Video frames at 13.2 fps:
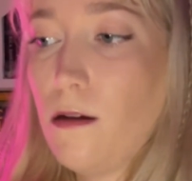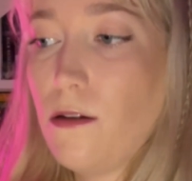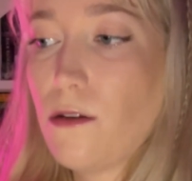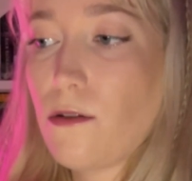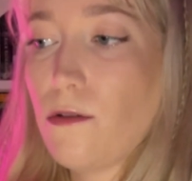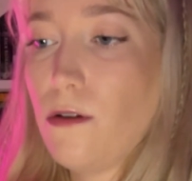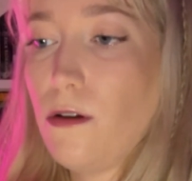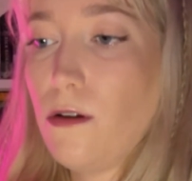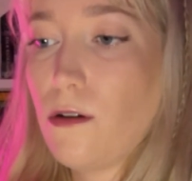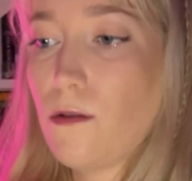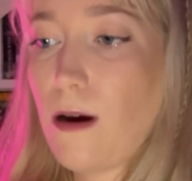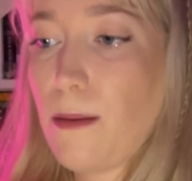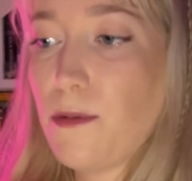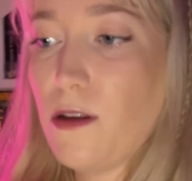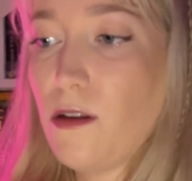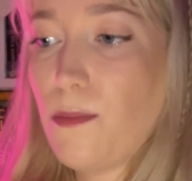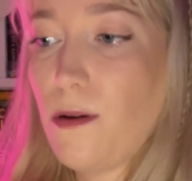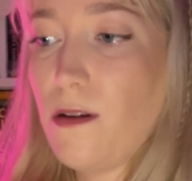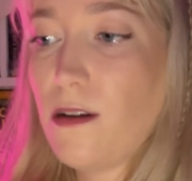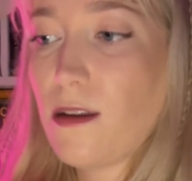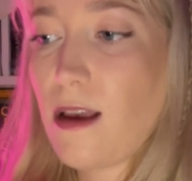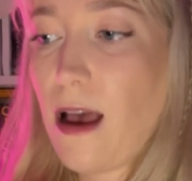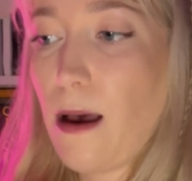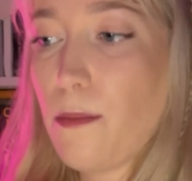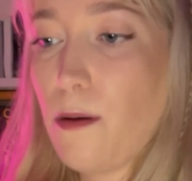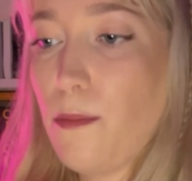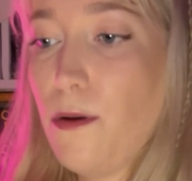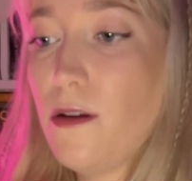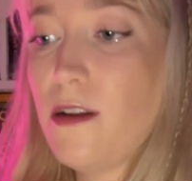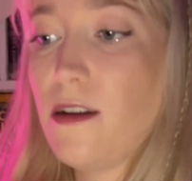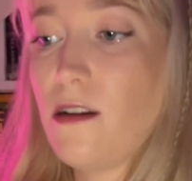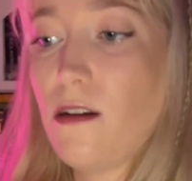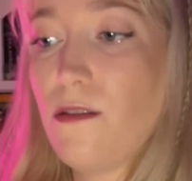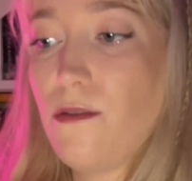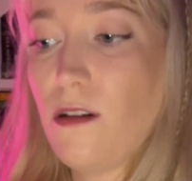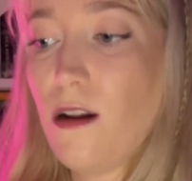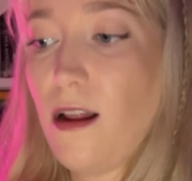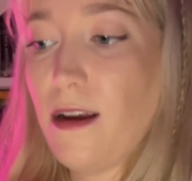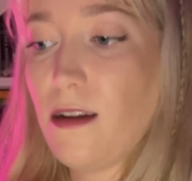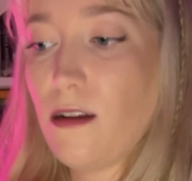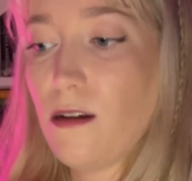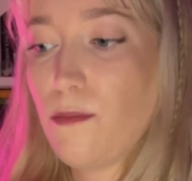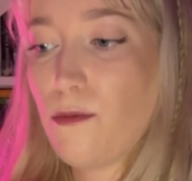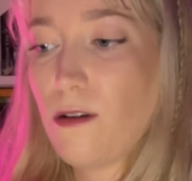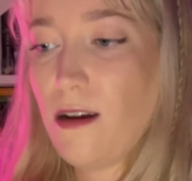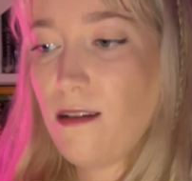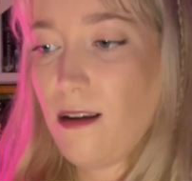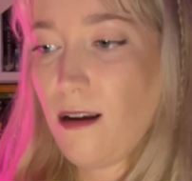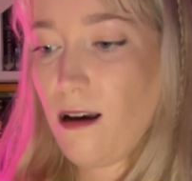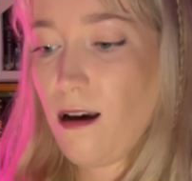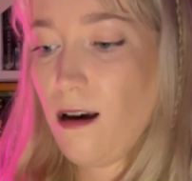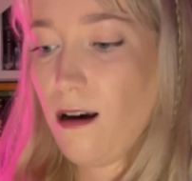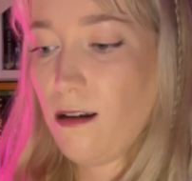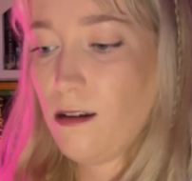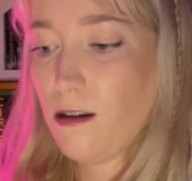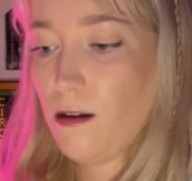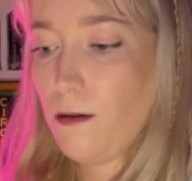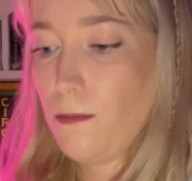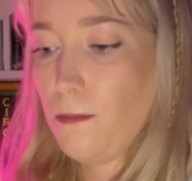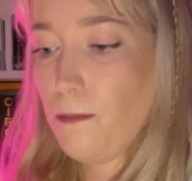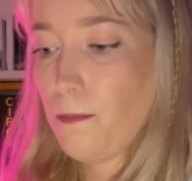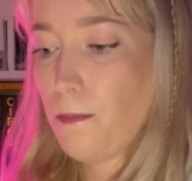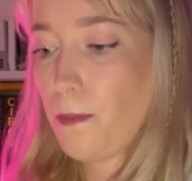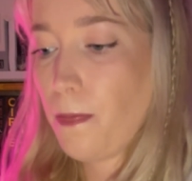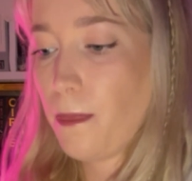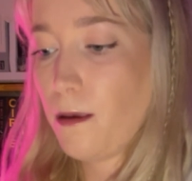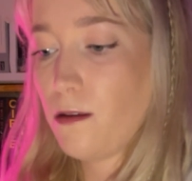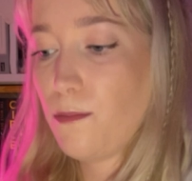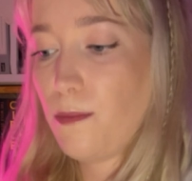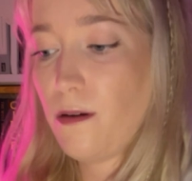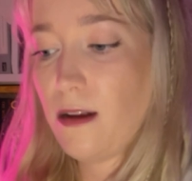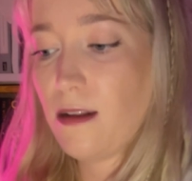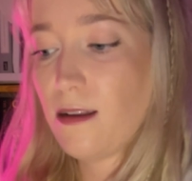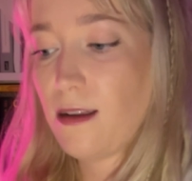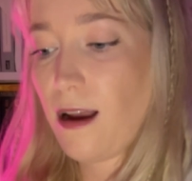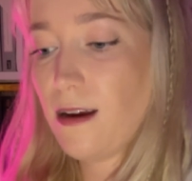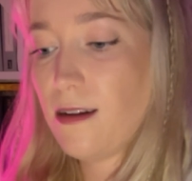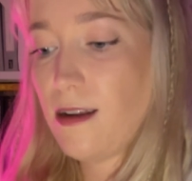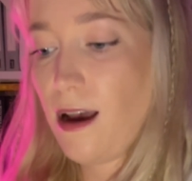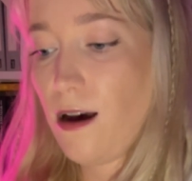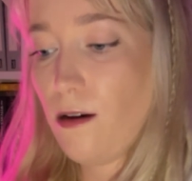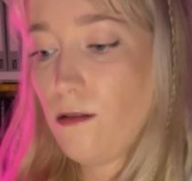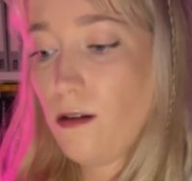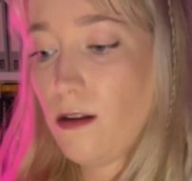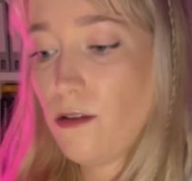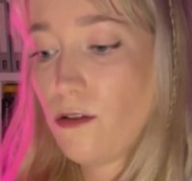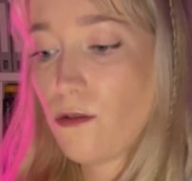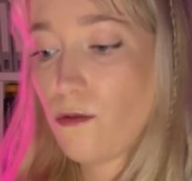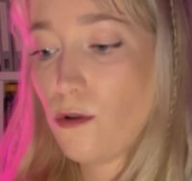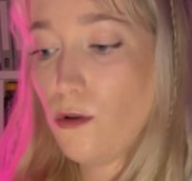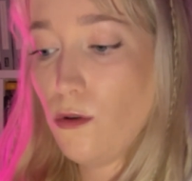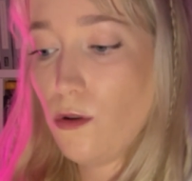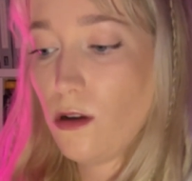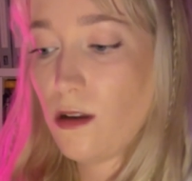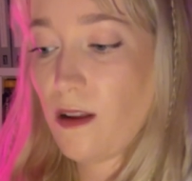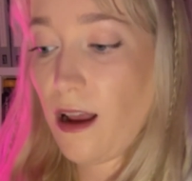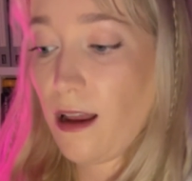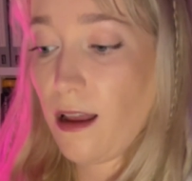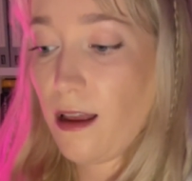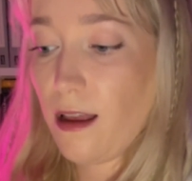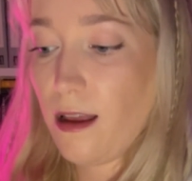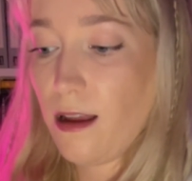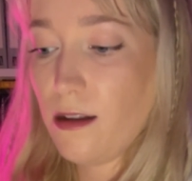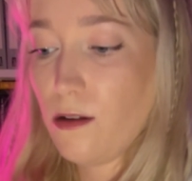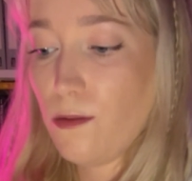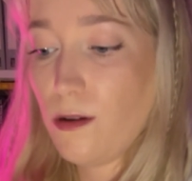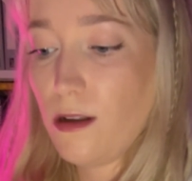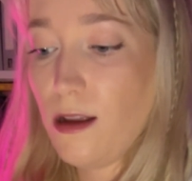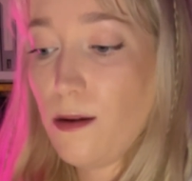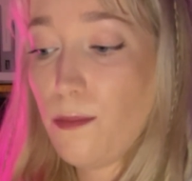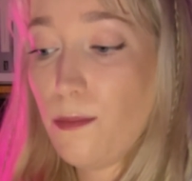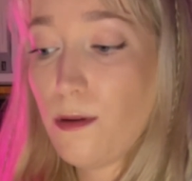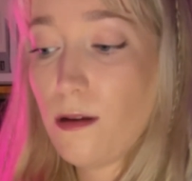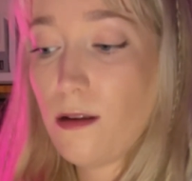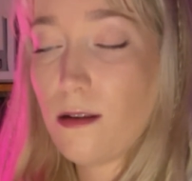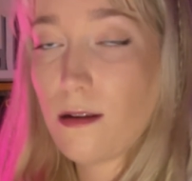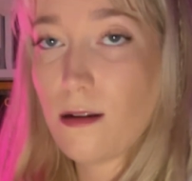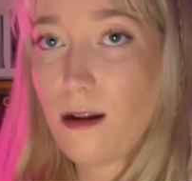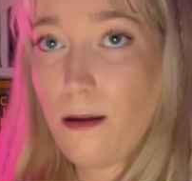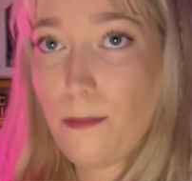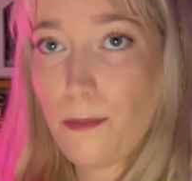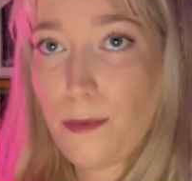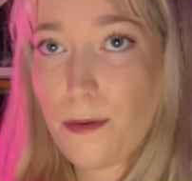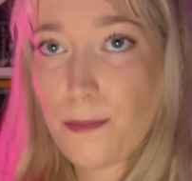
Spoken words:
Scrooge grabbed the spirit's cap and put it over the light, pressing hard. The spirit sank down, and Scrooge sank into a deep sleep.